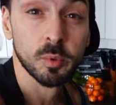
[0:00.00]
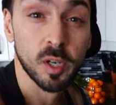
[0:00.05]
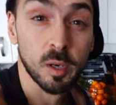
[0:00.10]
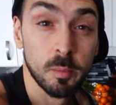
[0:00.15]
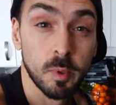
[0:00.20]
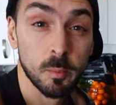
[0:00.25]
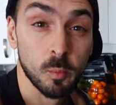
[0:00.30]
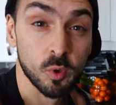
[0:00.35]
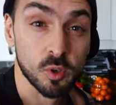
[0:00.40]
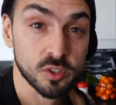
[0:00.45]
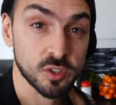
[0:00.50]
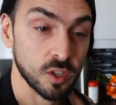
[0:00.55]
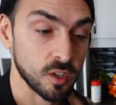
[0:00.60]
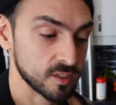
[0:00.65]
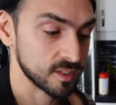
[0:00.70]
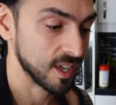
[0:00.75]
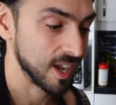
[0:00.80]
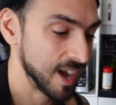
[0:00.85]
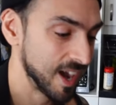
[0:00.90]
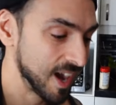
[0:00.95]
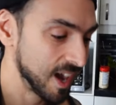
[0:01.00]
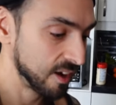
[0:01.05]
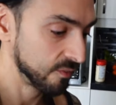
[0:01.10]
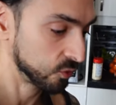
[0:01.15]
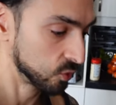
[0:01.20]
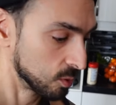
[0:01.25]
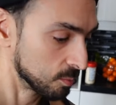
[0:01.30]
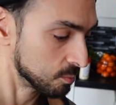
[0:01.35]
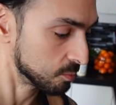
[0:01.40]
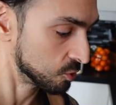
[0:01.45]
put a bit more sauce
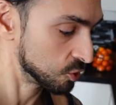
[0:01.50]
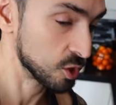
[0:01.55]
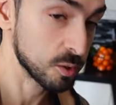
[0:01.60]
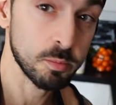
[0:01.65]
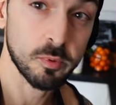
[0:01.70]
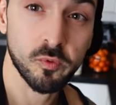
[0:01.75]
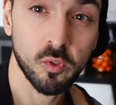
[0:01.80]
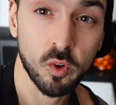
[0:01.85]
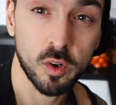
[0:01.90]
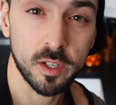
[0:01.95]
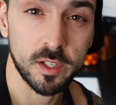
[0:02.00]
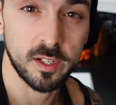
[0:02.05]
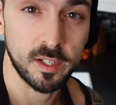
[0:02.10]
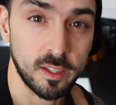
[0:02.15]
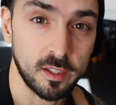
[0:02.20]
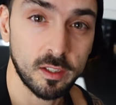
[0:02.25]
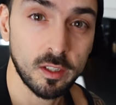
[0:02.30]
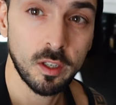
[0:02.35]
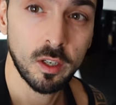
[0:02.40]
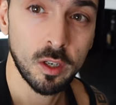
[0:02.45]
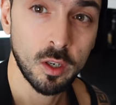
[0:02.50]
after, just before eating.